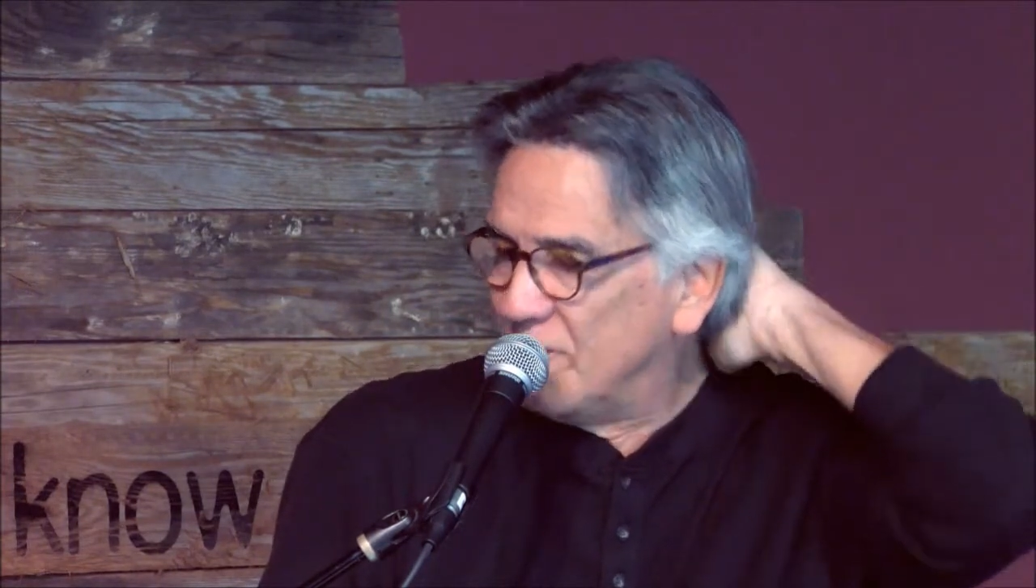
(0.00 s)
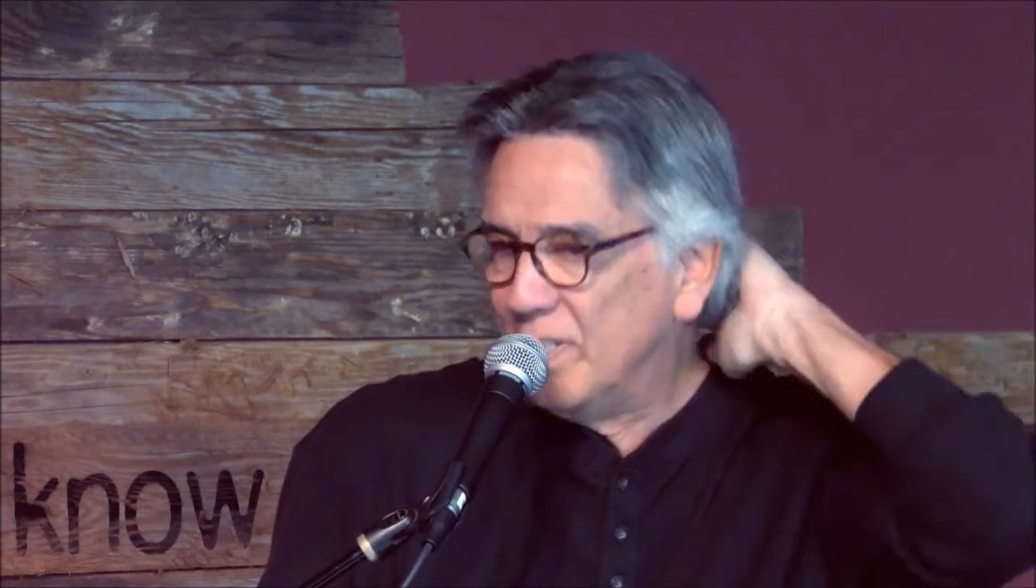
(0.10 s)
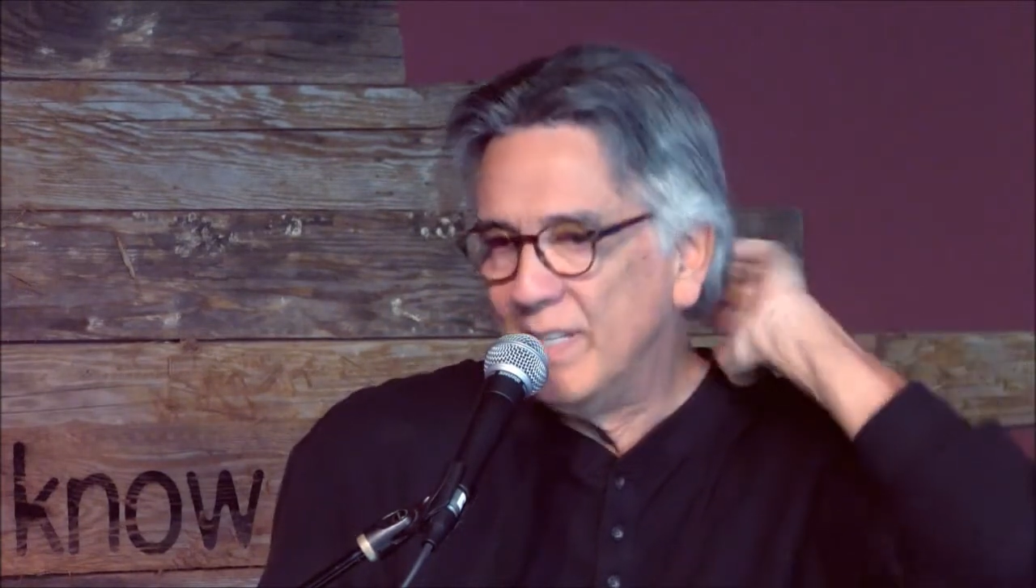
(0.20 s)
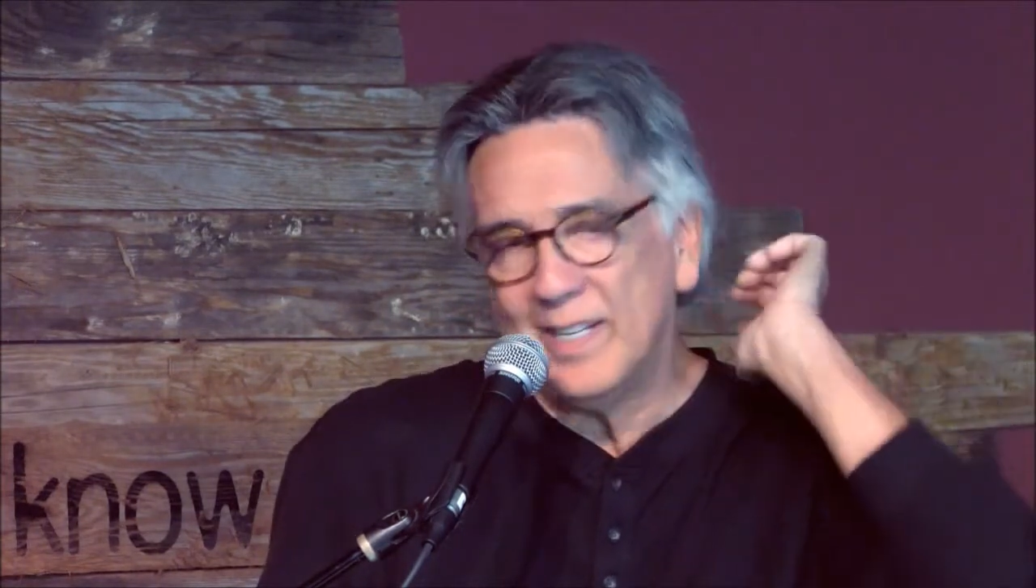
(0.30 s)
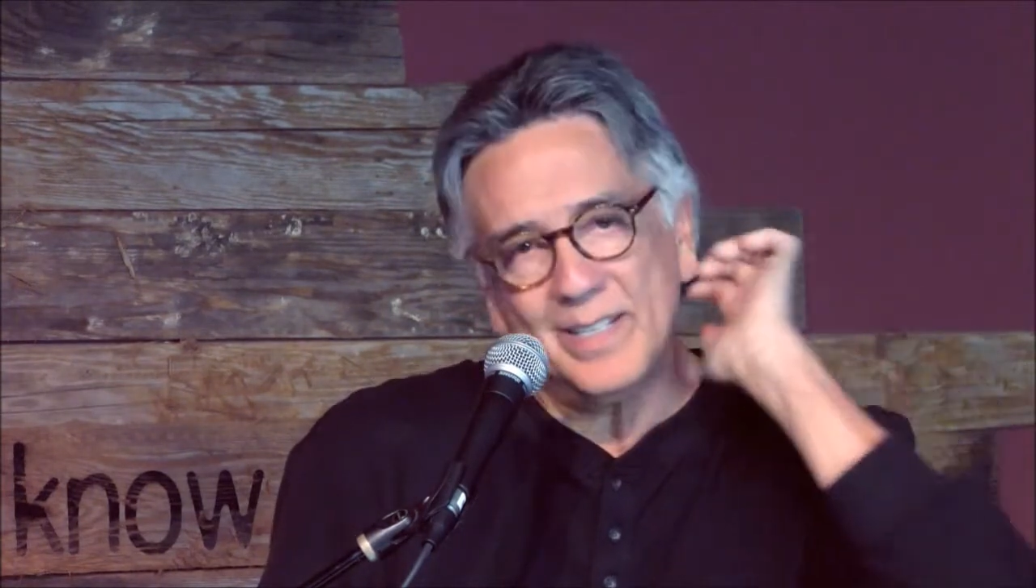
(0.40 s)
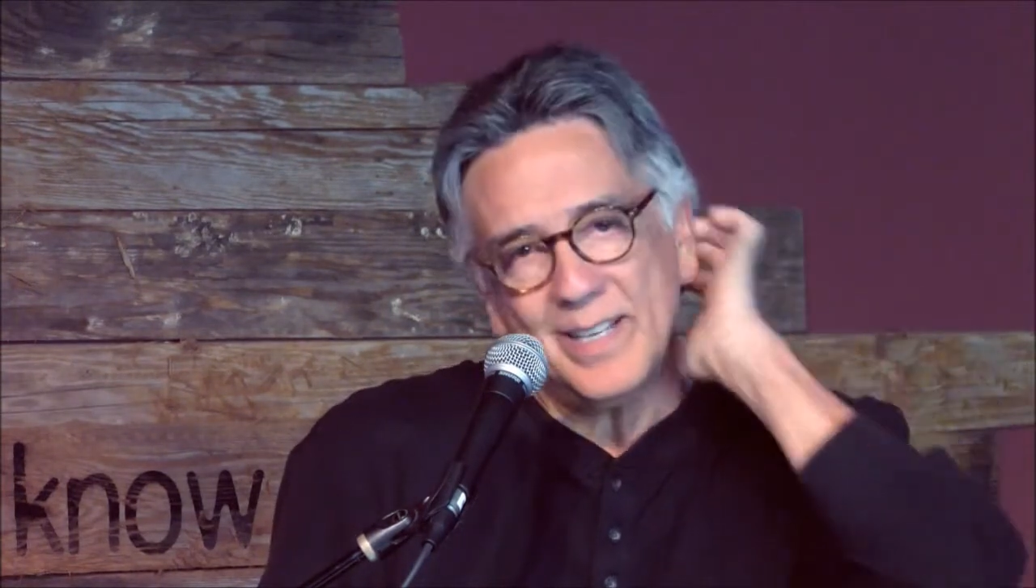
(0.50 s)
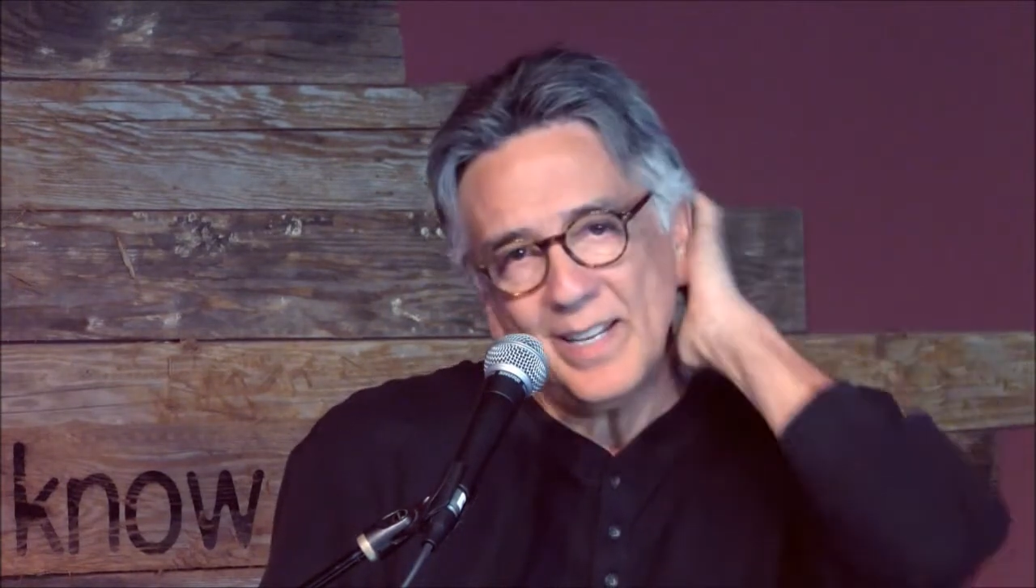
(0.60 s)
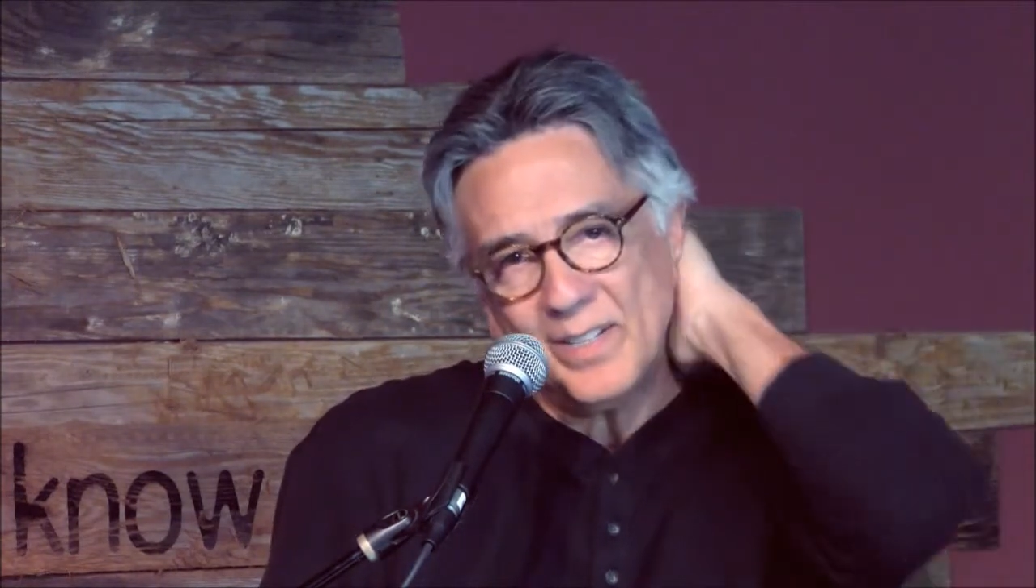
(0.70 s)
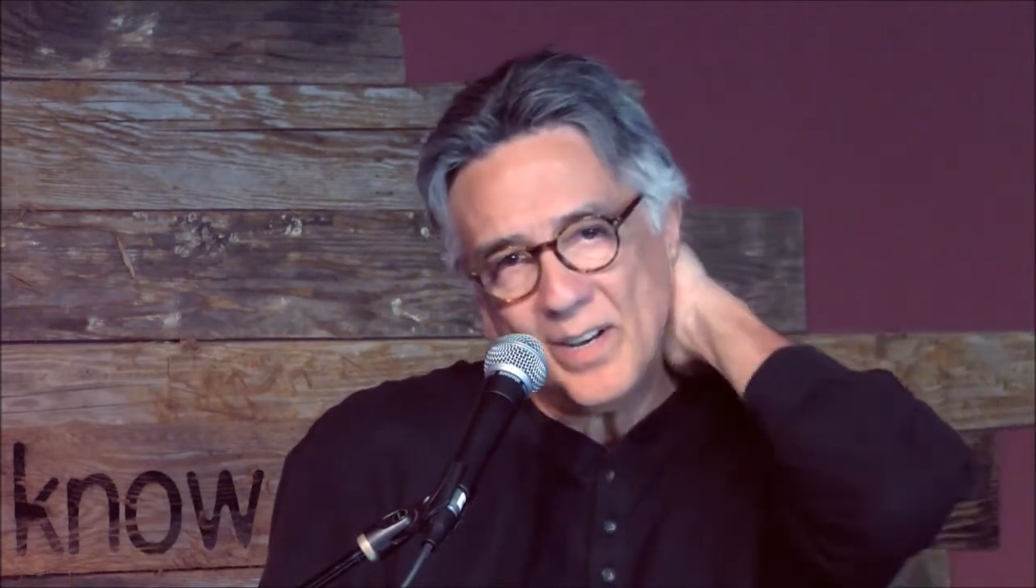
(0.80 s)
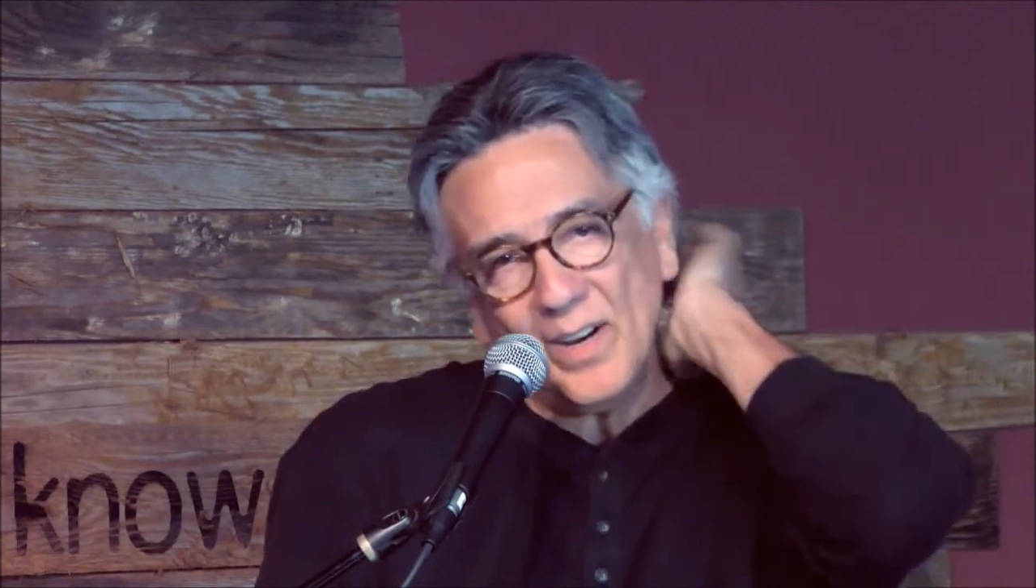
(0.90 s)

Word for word: and she did a TED